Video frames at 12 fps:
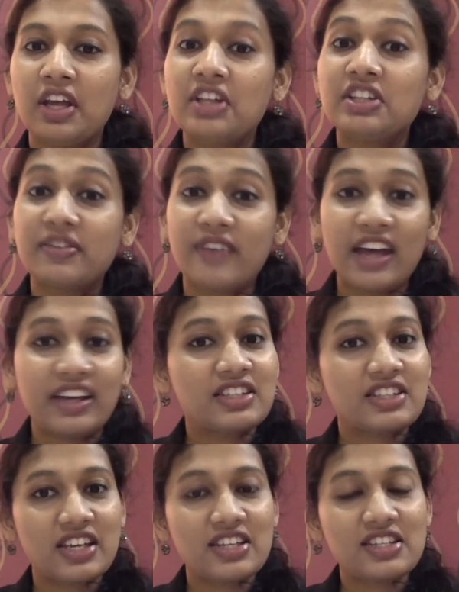The virus
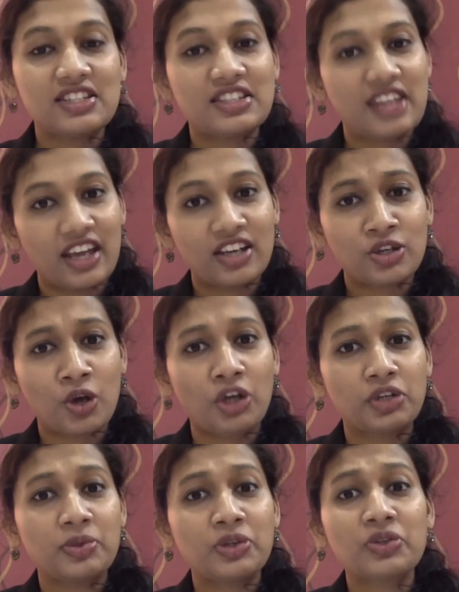hit state
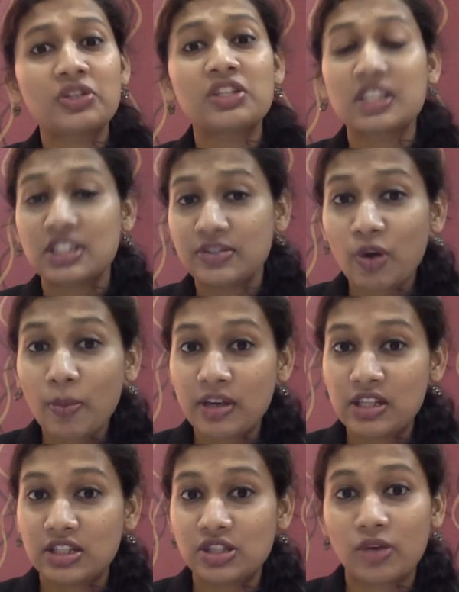contribute to
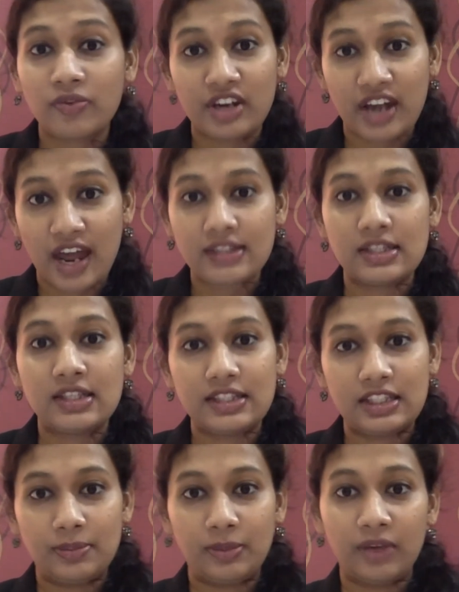64% of our national
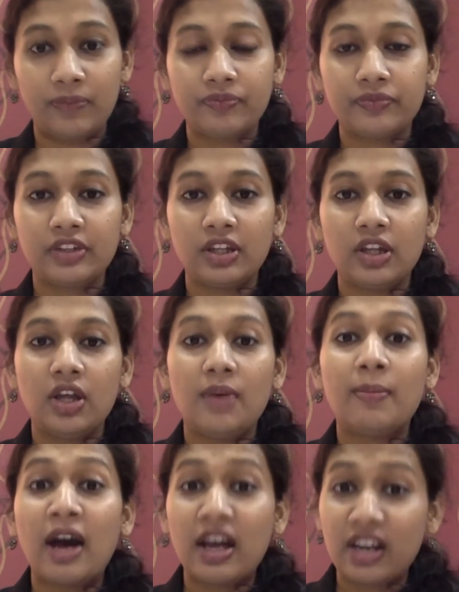GDP.
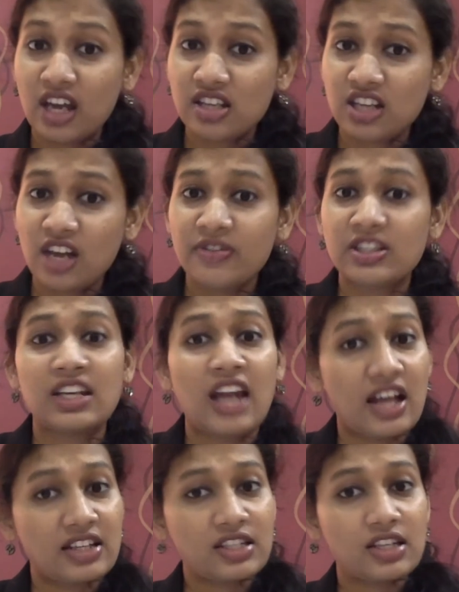Maharashtra, with the
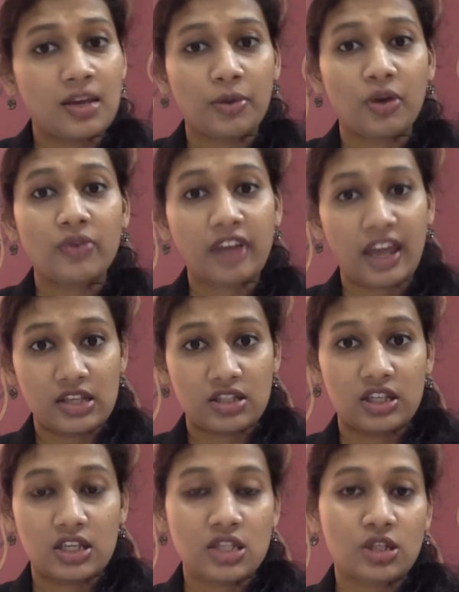largest number of
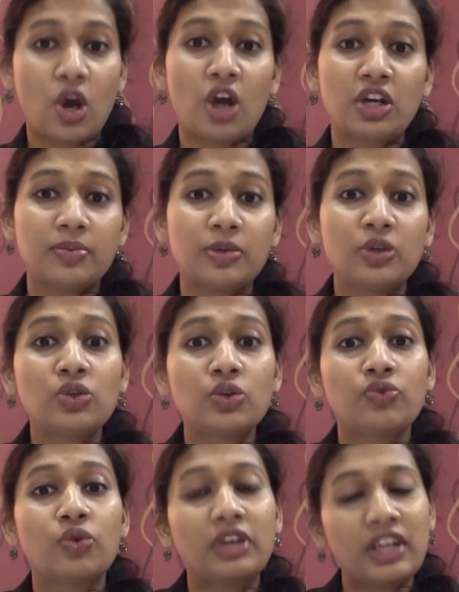cases, contribute to
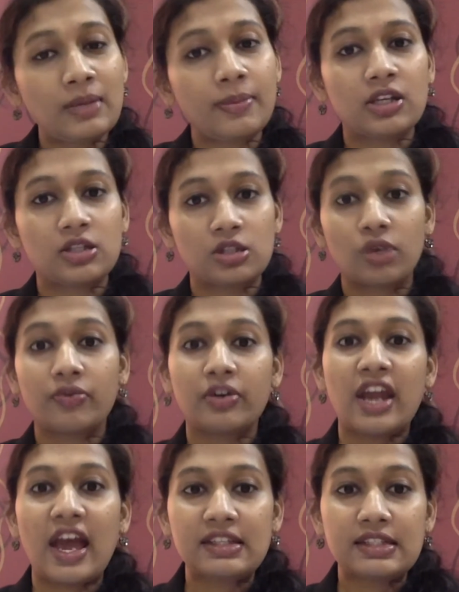14% of our
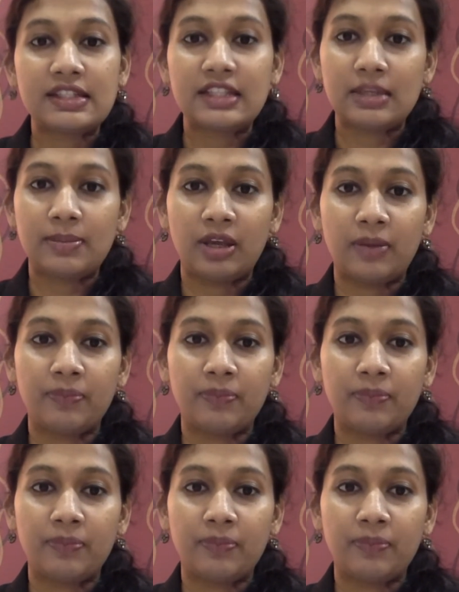national GDP.